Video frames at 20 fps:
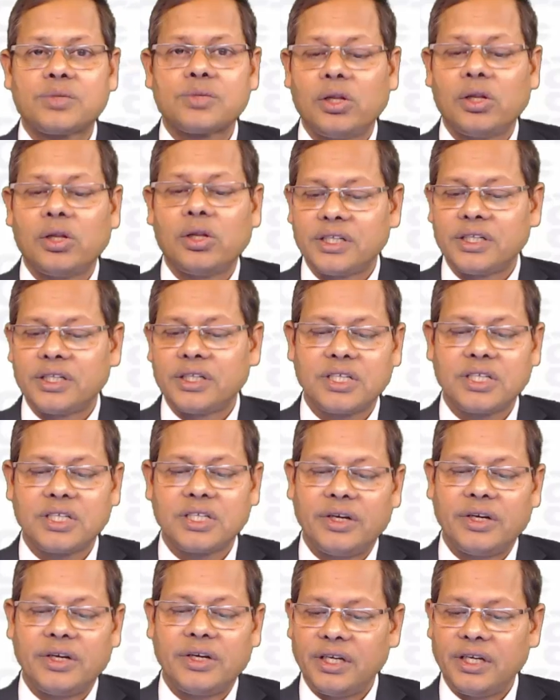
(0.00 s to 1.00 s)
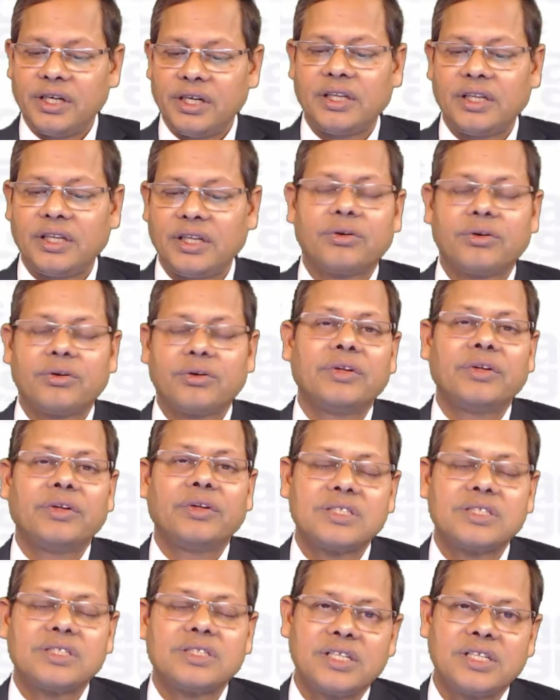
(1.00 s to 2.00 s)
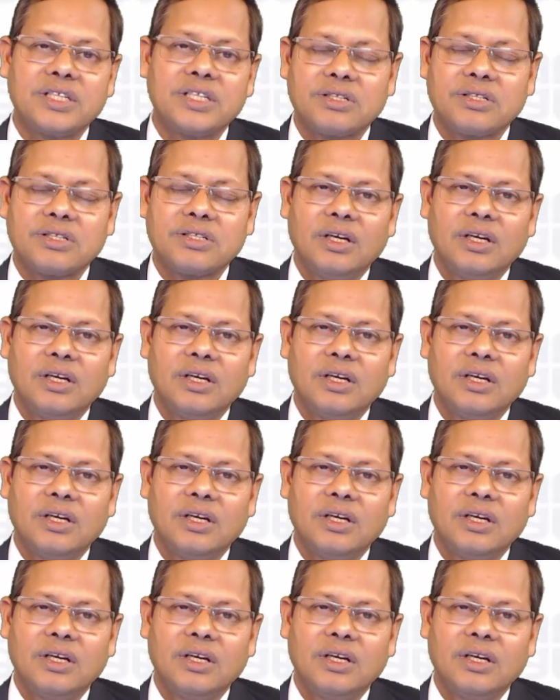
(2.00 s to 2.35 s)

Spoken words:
that is given here, they have given this list.